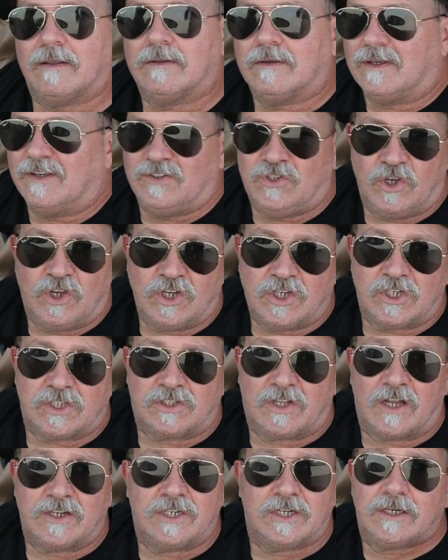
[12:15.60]
because you can
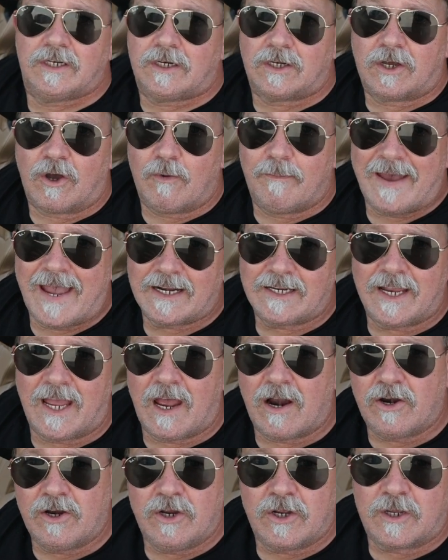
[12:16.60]
just touch it and it'll go back
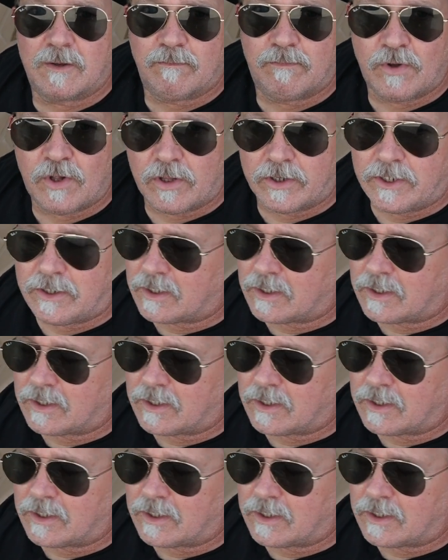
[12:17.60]
down, or you can pull it and